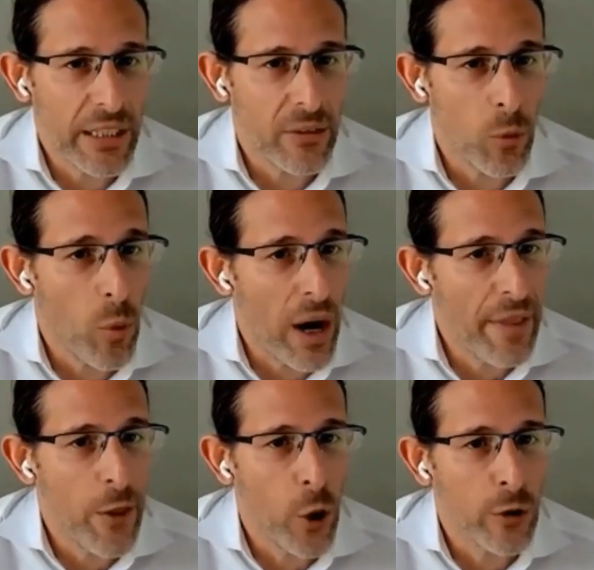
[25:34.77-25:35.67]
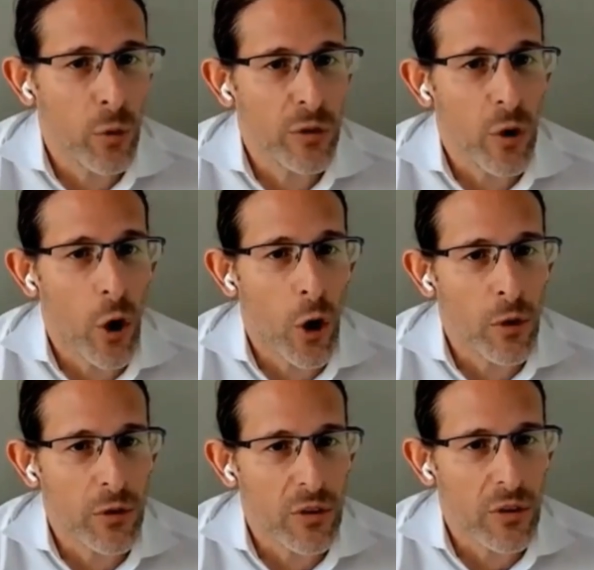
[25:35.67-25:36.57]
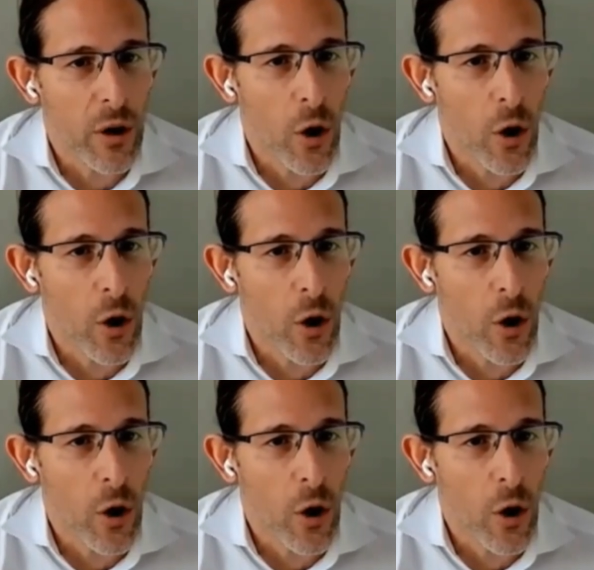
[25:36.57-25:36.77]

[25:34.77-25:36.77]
did, 1 dose was almost